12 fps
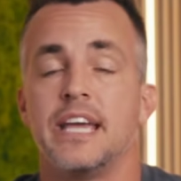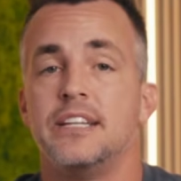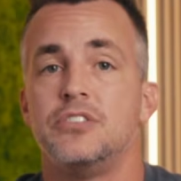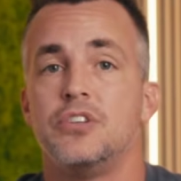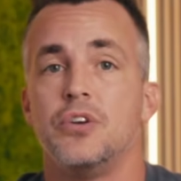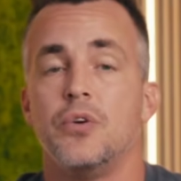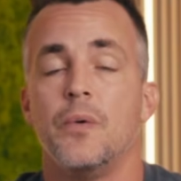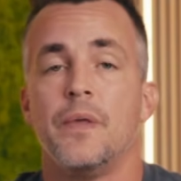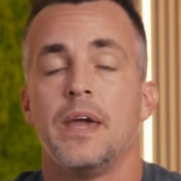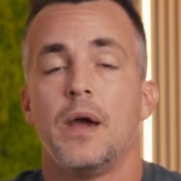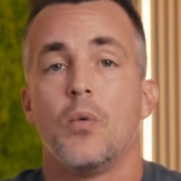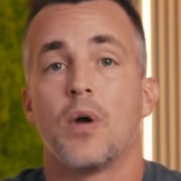into
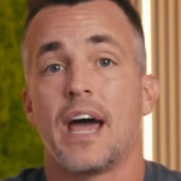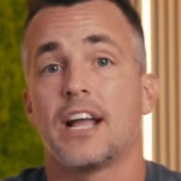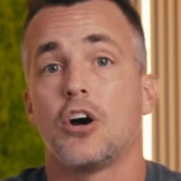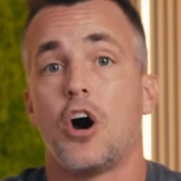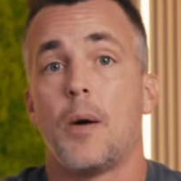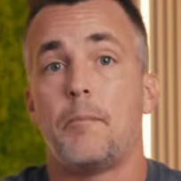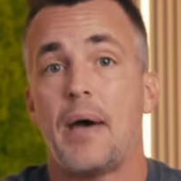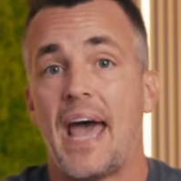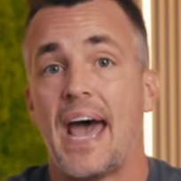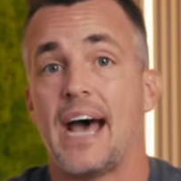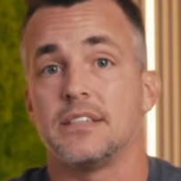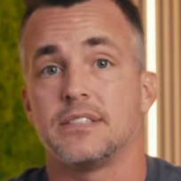what I call
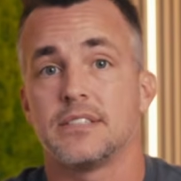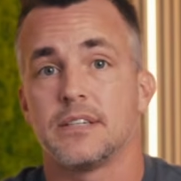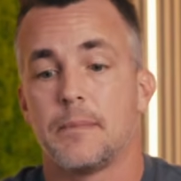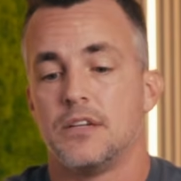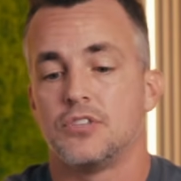PaaS.